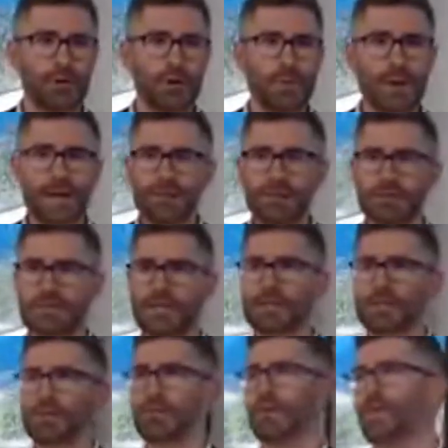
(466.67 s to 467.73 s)
What about if you
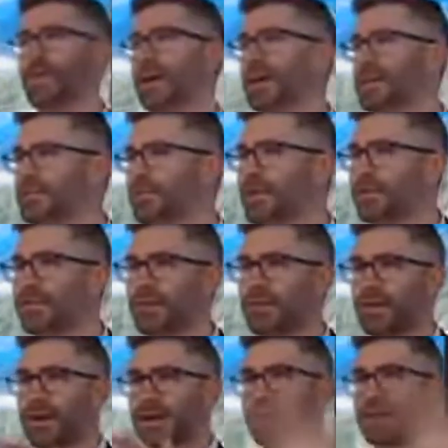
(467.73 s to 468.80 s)
start doing that? What if
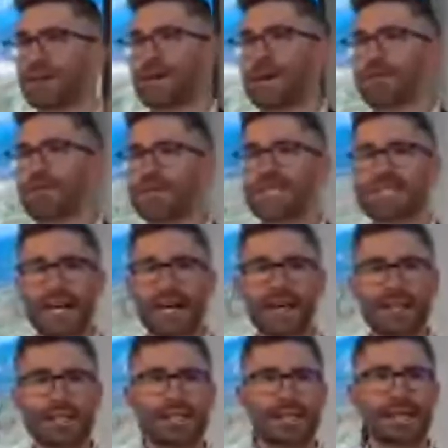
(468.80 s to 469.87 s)
you have a
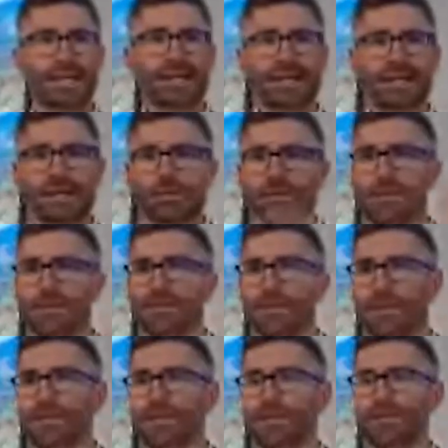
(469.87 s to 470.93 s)
sign saying, don't eat
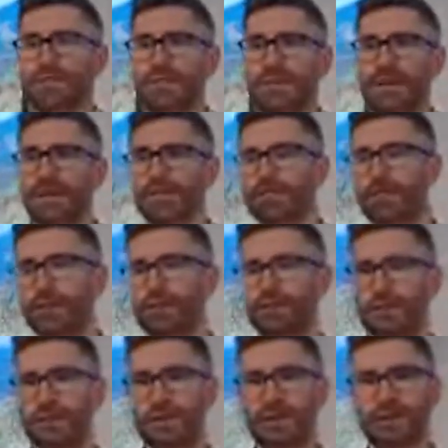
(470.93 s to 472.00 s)
meat, and you stand in front
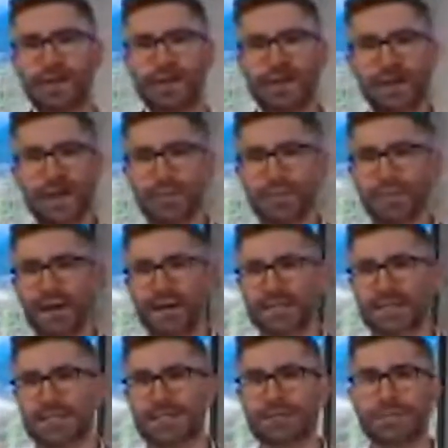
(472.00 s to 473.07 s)
of the
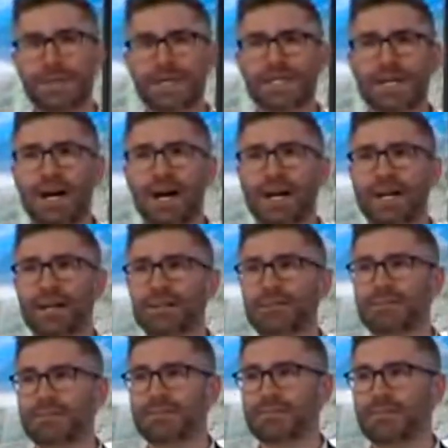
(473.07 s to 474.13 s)
Emprise's meat aisle?
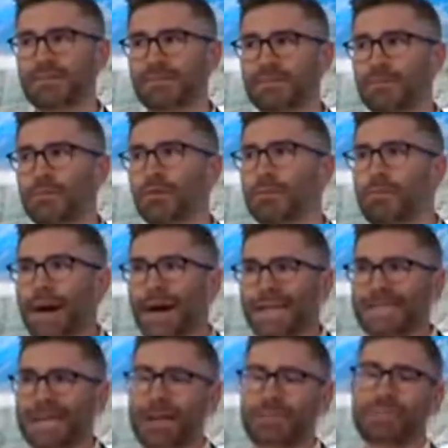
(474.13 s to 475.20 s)
What
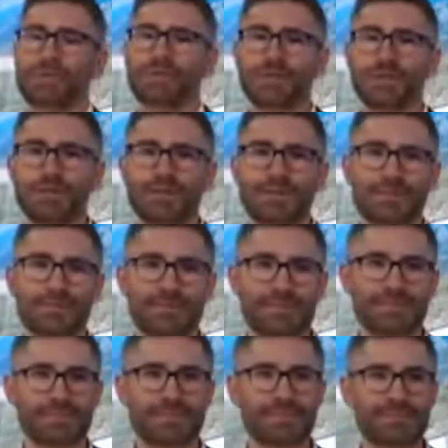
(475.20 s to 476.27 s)
might happen to you?
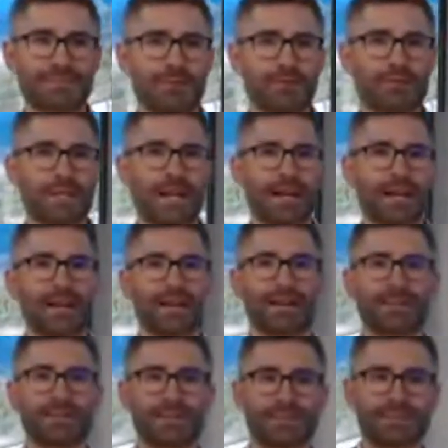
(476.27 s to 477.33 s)
Most likely.
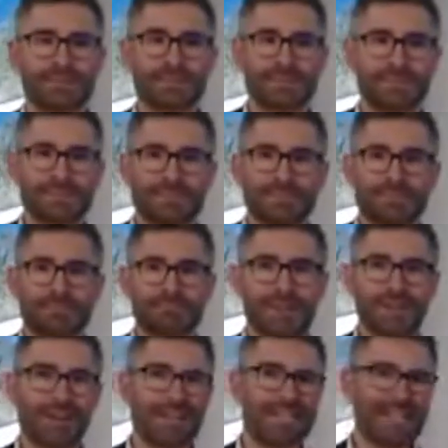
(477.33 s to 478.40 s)

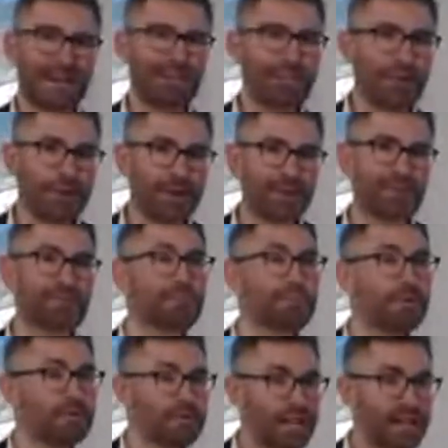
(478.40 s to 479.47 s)
At some point,
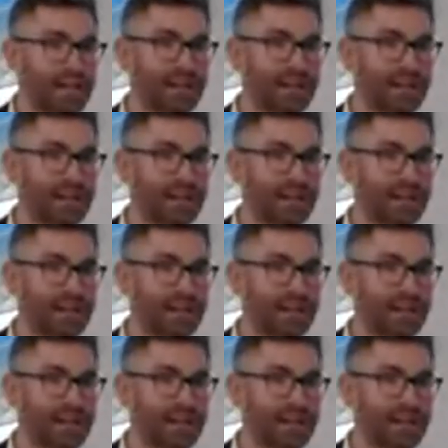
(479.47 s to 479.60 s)
most